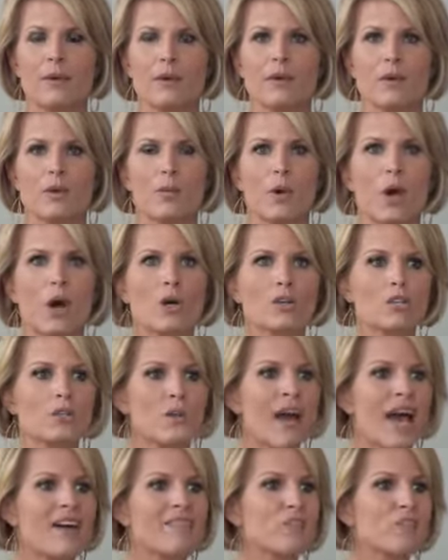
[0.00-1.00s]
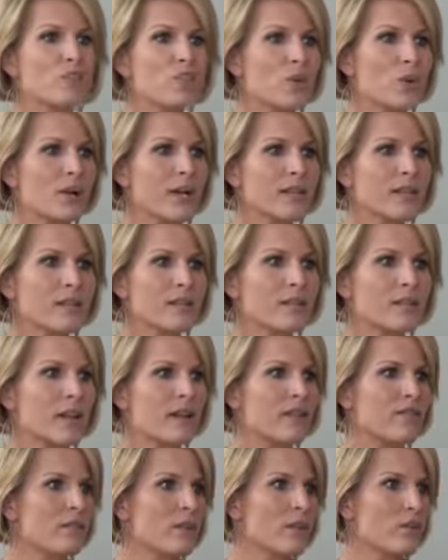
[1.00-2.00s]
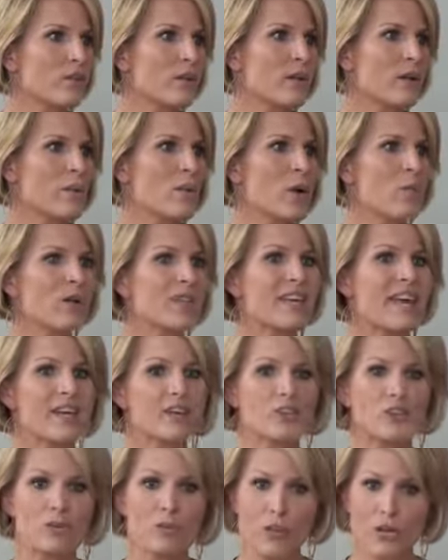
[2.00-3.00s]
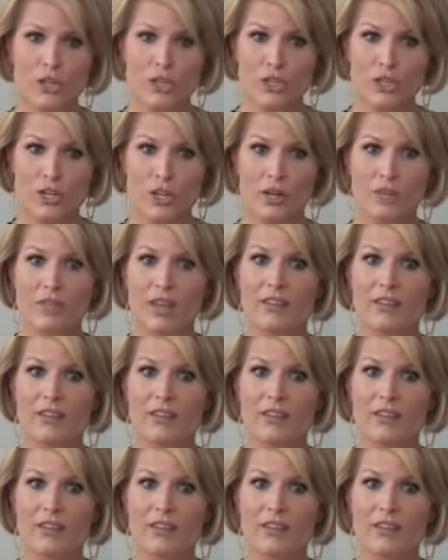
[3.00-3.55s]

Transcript: You will also have the choice of using one with extra moisture.